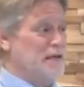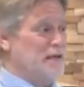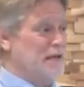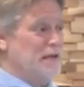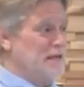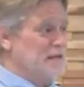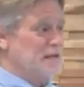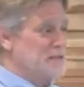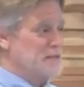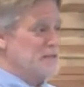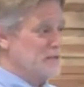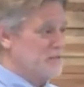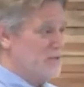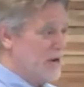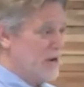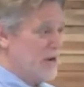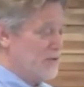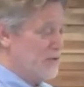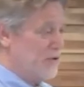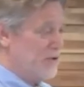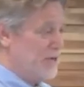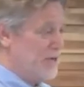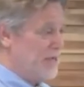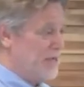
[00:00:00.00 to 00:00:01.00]
a
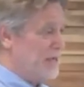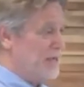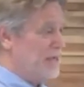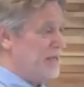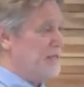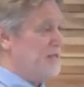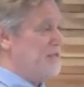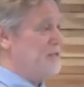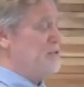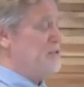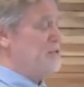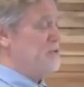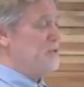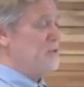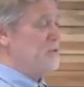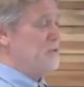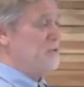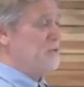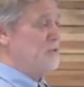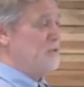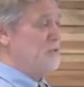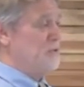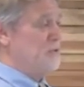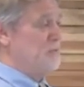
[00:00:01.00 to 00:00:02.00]
surrendering
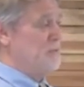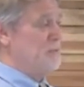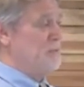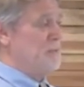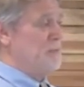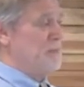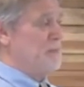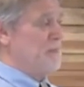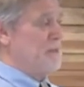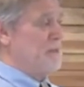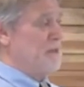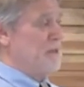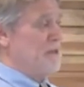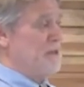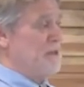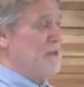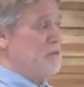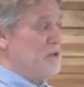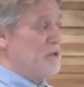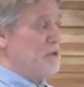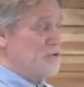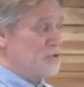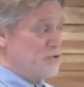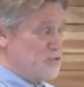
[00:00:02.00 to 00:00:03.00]
into
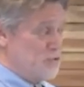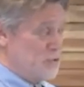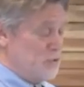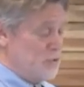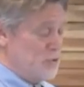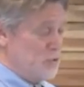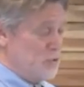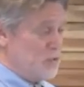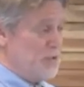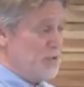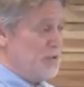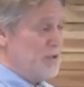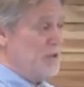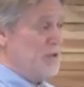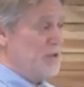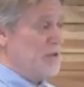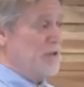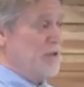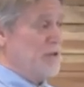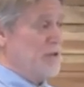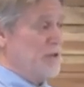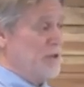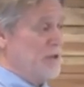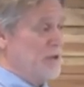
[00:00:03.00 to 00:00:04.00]
the truth, a,
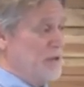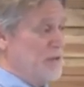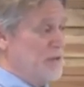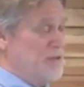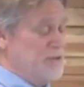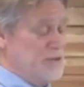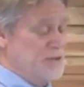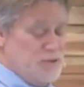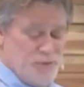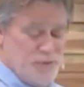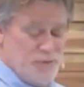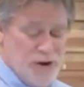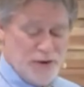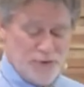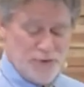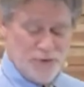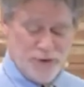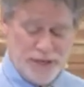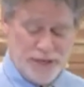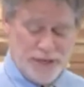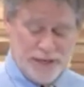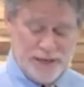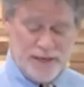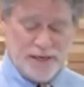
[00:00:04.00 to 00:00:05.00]
uh, the
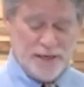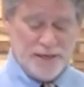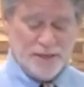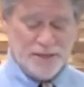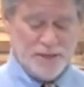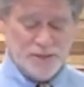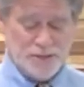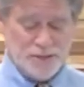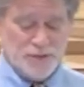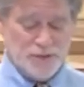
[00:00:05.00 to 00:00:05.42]
surrendering into